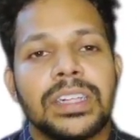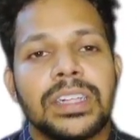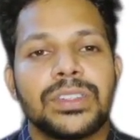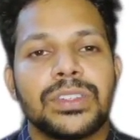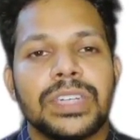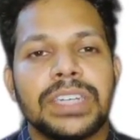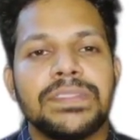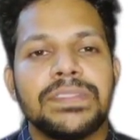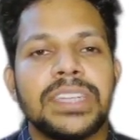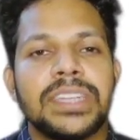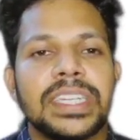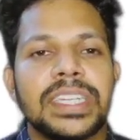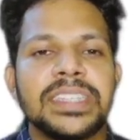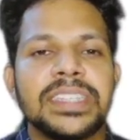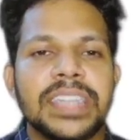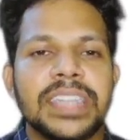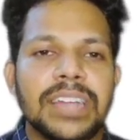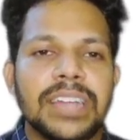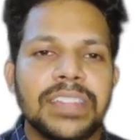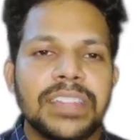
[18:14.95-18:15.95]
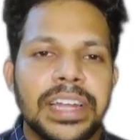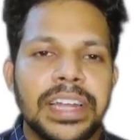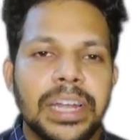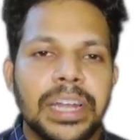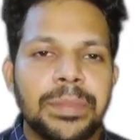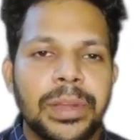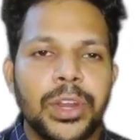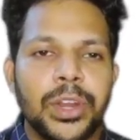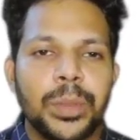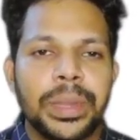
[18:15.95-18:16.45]
So if there is an
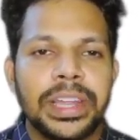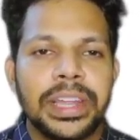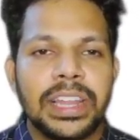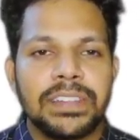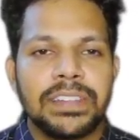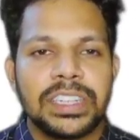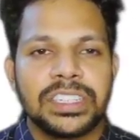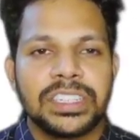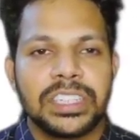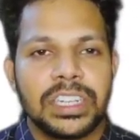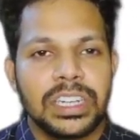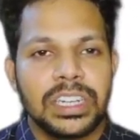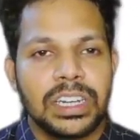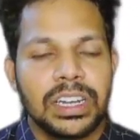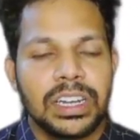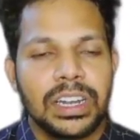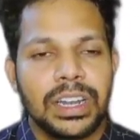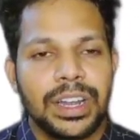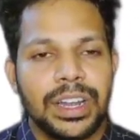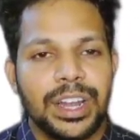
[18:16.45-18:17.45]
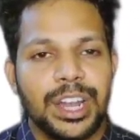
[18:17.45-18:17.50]
isolated bilirubin elevation,